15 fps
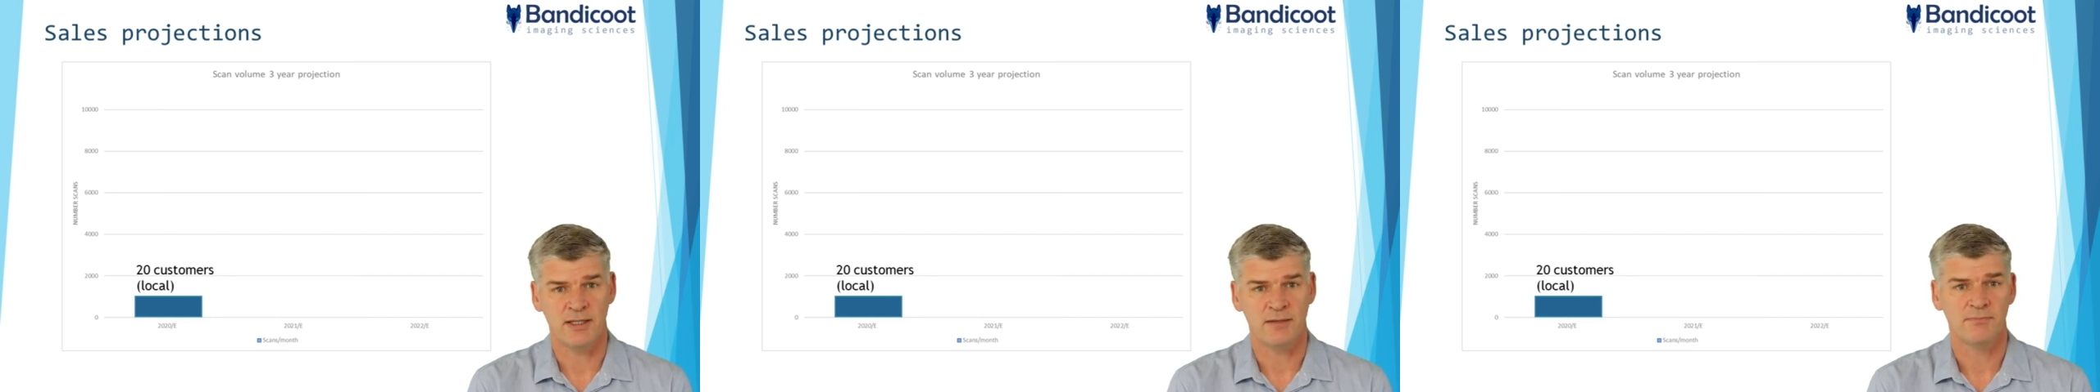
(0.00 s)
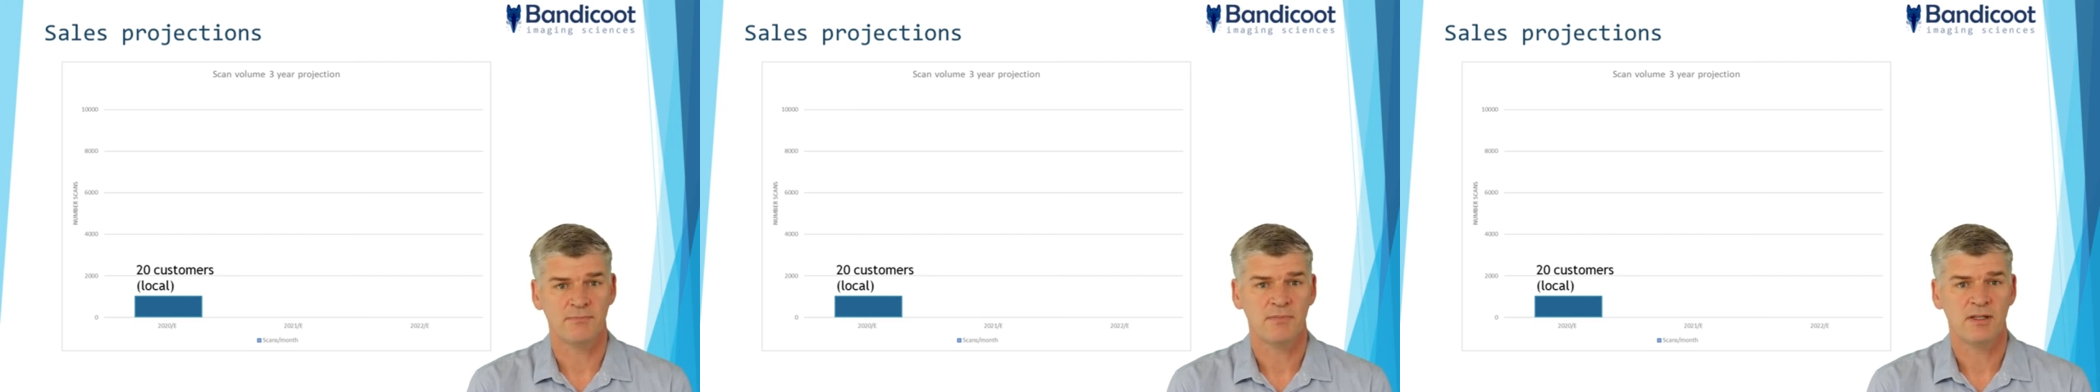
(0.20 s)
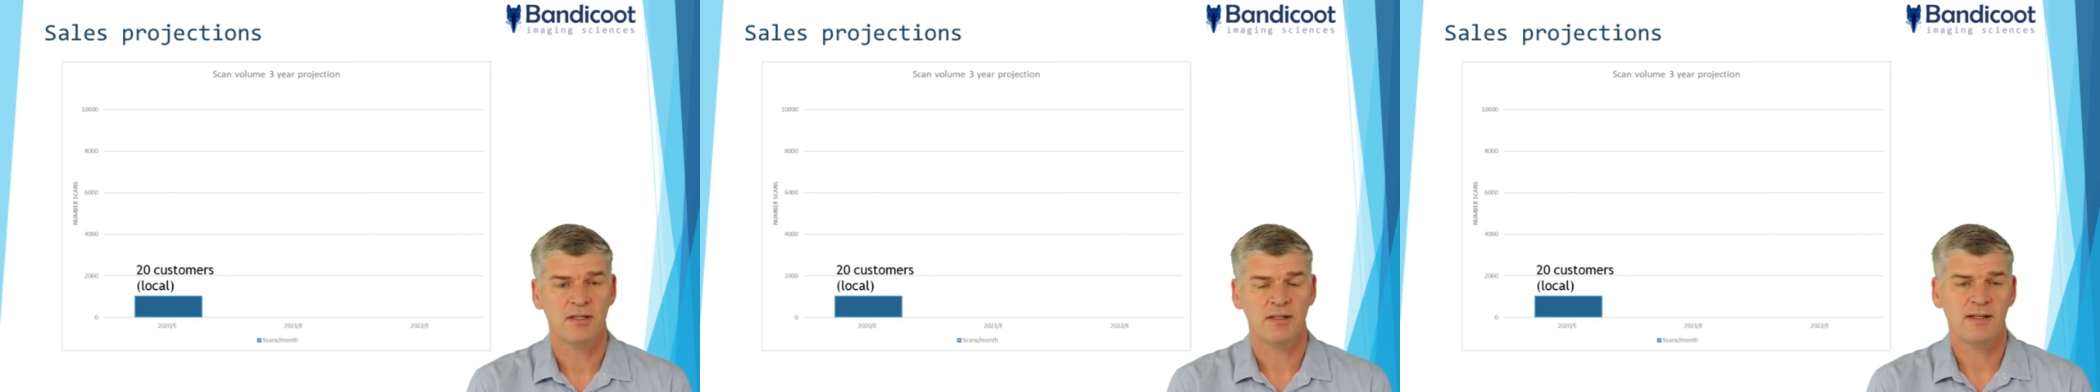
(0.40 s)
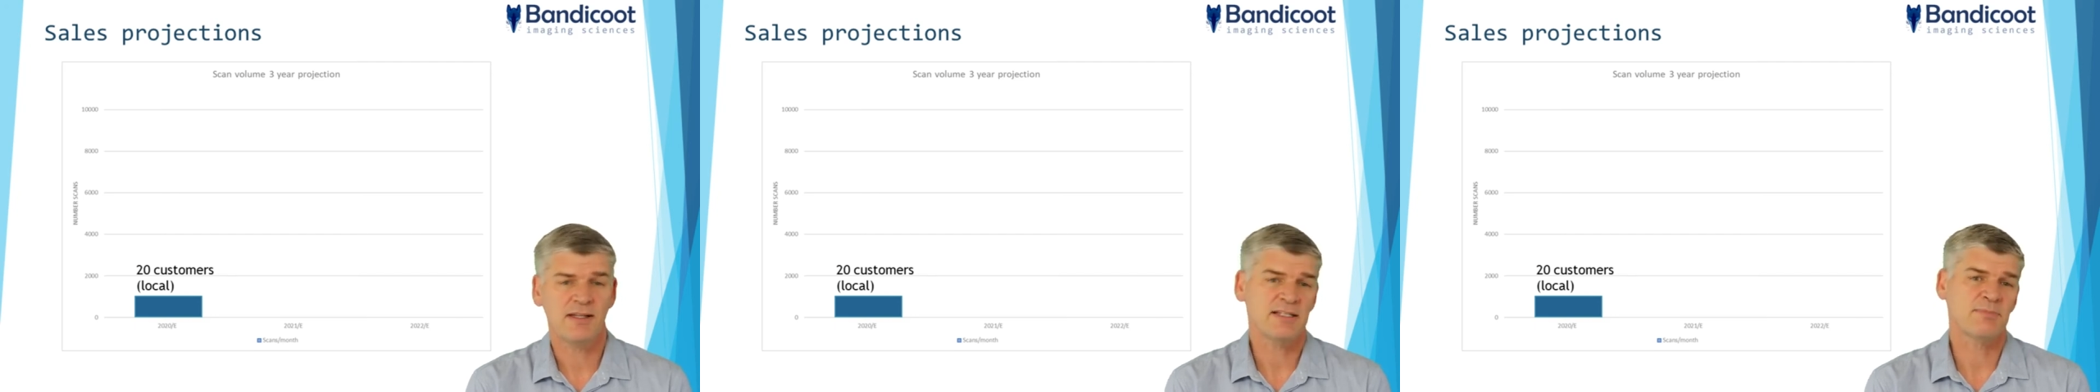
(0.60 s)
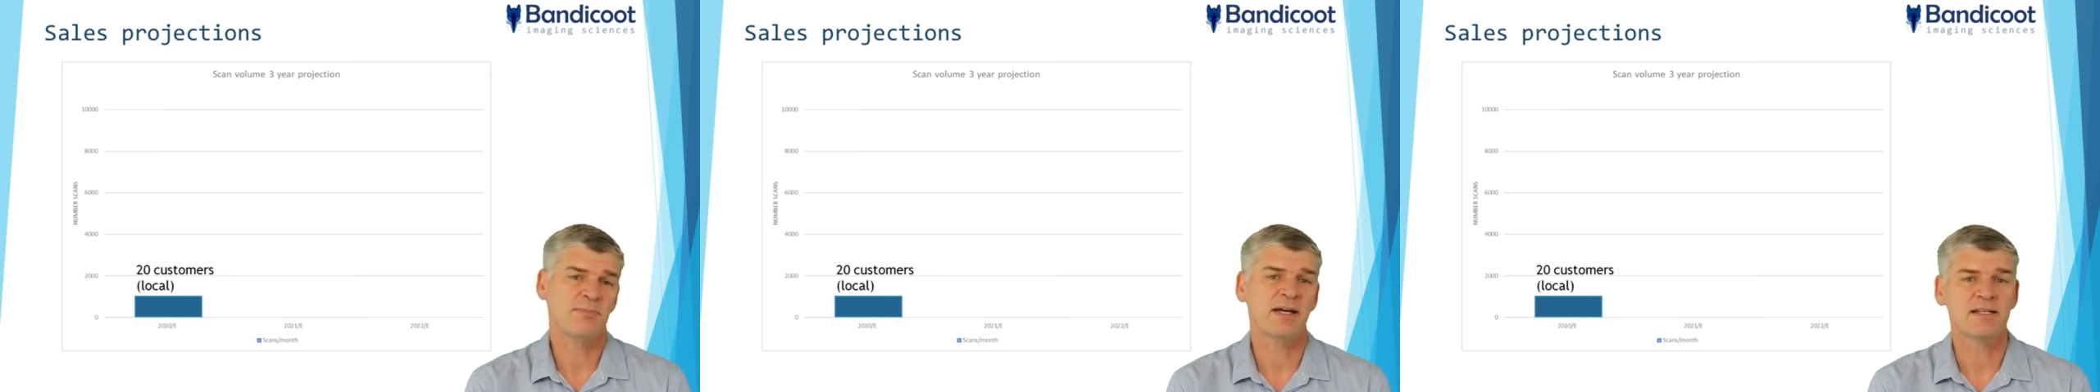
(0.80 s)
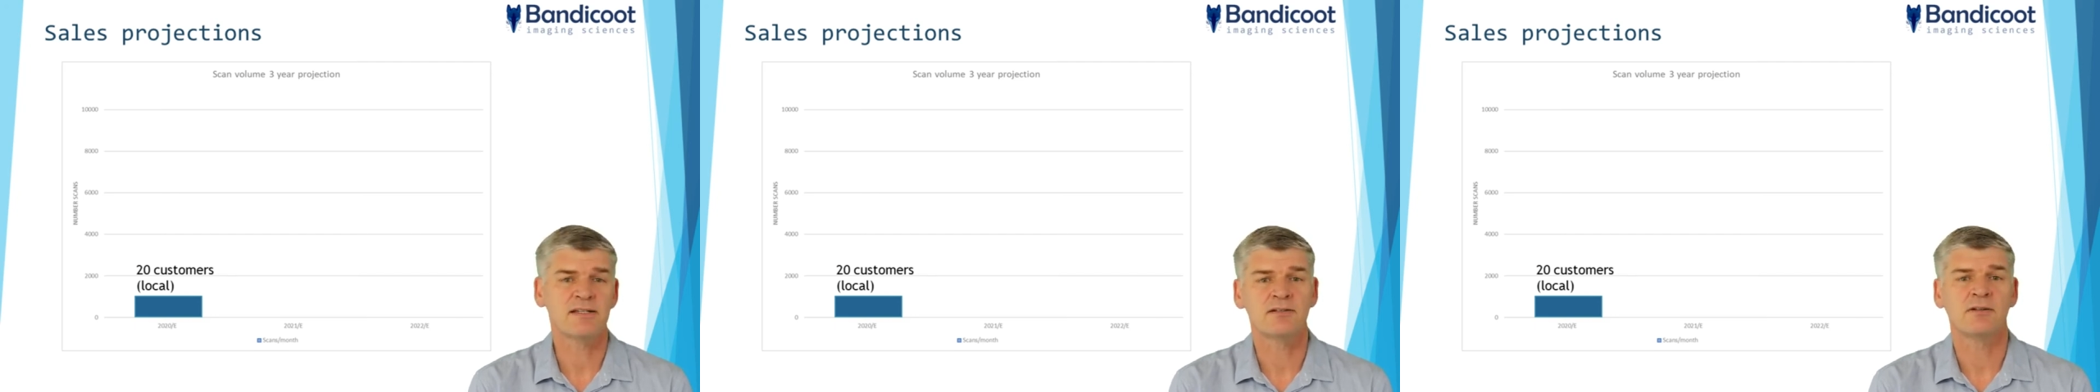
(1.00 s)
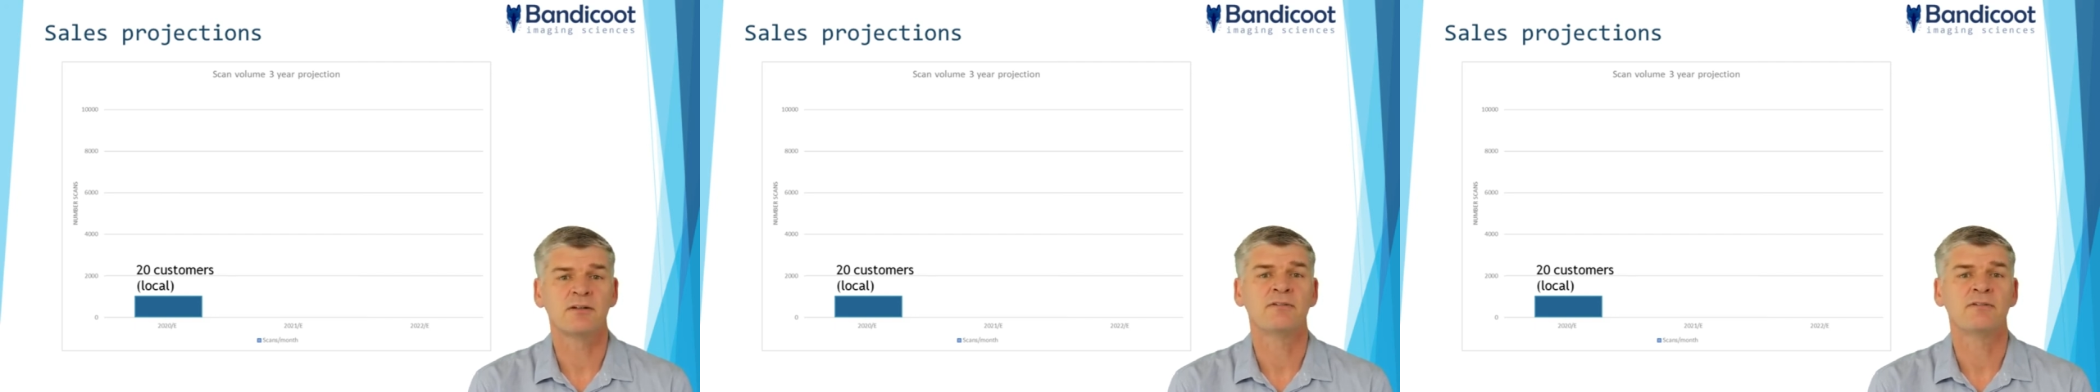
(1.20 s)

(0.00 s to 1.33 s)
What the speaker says: And that's based on